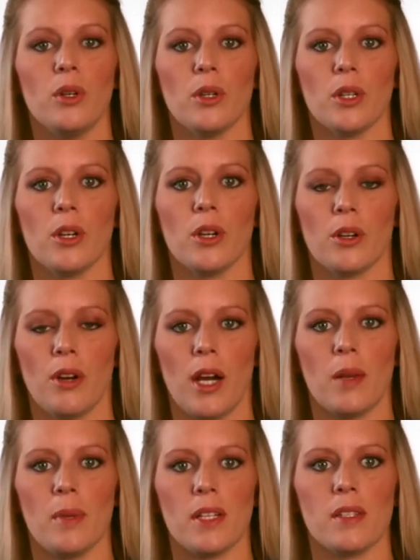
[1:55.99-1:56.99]
or your
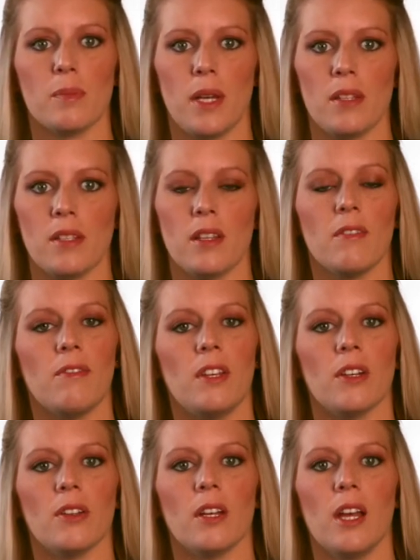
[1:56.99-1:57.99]
agronomist spends in the
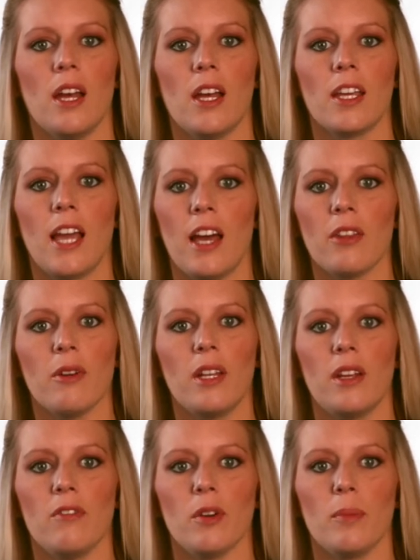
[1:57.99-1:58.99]
field gathering
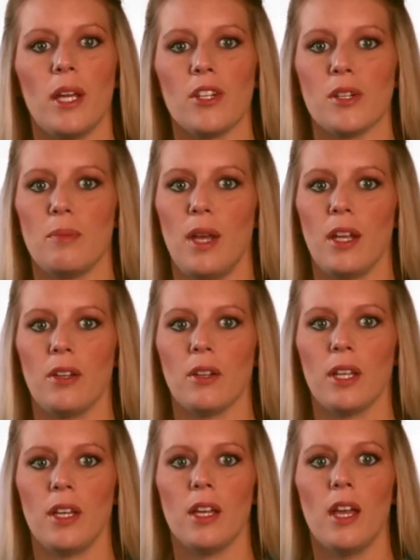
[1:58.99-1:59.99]
information
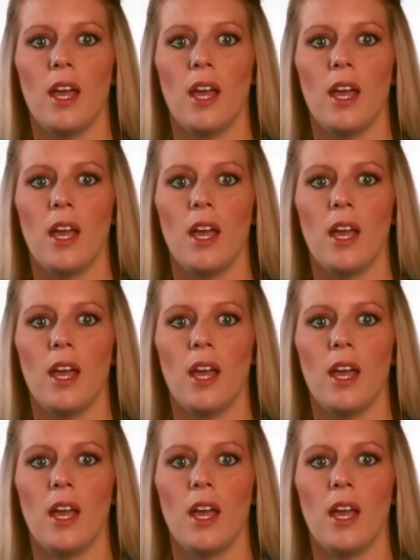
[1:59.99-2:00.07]
manually,